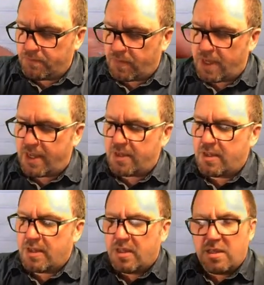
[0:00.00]
Okay,
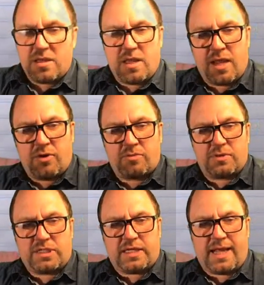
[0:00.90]

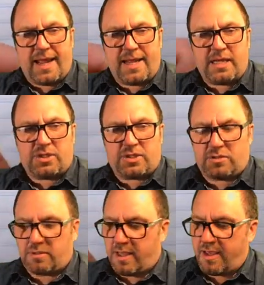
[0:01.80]
MGH.
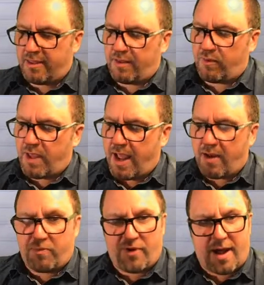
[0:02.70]
Okay, I think we had
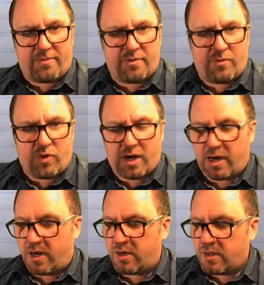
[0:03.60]
a problem
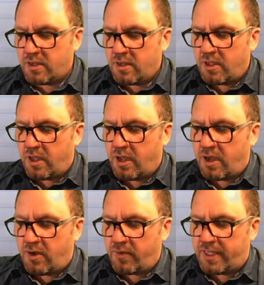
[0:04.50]
where
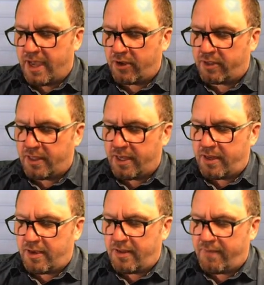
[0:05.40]
we
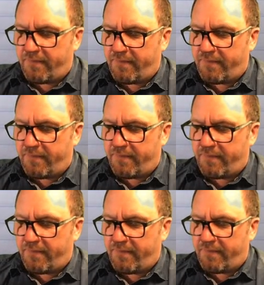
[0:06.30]
calculated if the center
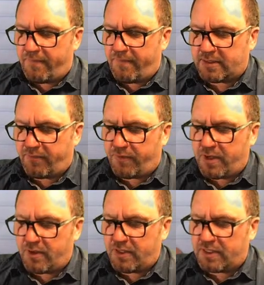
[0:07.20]
of mass, if we
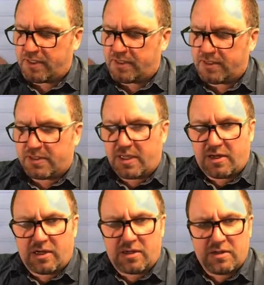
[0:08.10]
know the distance
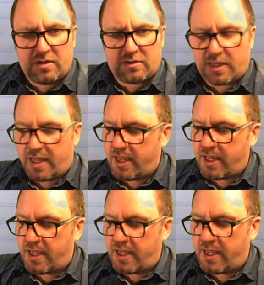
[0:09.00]
here, okay,
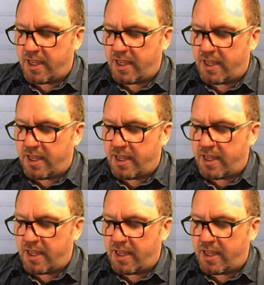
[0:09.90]

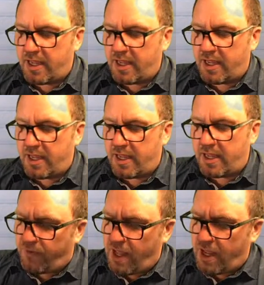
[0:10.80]
then we should be able to
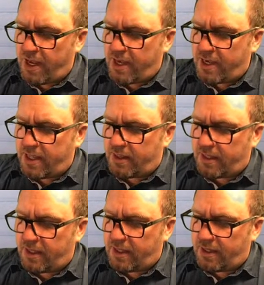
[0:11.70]
find
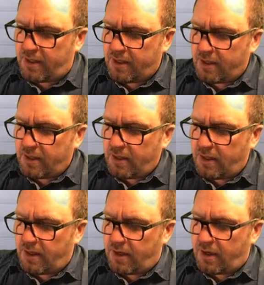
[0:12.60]
the
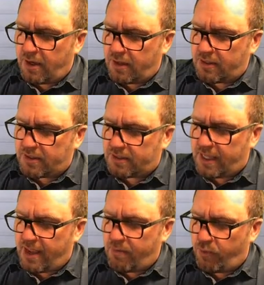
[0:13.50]

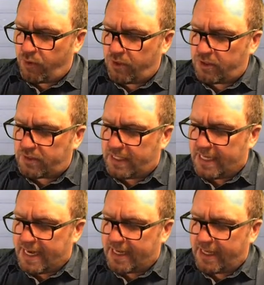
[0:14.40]
skateboarder's
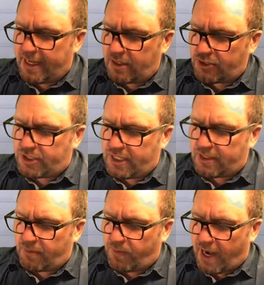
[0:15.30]
kinetic energy at
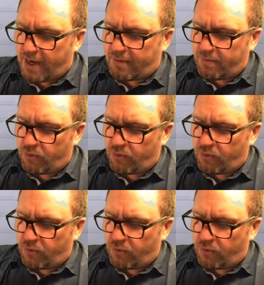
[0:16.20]
the bottom.